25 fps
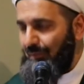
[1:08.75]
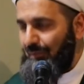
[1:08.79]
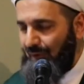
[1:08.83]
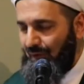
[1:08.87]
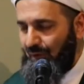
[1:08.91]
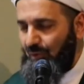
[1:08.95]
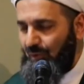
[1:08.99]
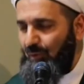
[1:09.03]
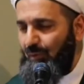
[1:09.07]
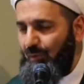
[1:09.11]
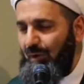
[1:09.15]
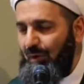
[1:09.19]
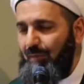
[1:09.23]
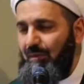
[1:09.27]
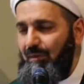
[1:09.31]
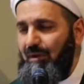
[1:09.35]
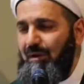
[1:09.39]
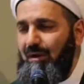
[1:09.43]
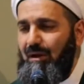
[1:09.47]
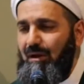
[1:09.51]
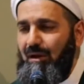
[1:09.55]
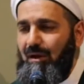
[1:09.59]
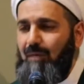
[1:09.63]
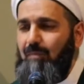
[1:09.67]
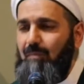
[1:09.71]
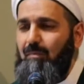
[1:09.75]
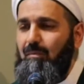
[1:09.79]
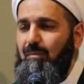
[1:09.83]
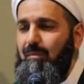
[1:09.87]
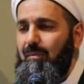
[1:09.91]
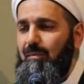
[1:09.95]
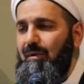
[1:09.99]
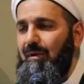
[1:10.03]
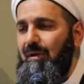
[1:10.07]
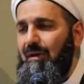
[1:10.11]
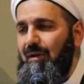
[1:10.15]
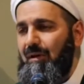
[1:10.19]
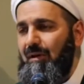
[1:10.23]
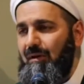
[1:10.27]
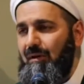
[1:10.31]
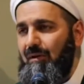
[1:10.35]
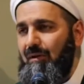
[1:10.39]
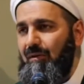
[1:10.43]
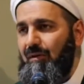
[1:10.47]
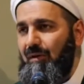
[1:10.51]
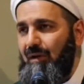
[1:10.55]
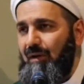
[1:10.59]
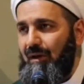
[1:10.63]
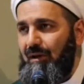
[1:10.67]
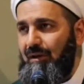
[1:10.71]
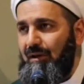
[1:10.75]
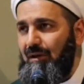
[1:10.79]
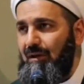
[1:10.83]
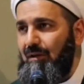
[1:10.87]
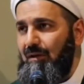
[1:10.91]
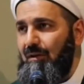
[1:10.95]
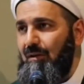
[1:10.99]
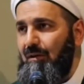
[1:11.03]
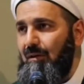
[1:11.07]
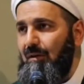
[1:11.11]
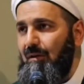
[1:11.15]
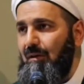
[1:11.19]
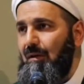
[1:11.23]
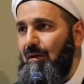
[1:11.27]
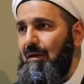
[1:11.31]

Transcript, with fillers: wasallam, in another hadith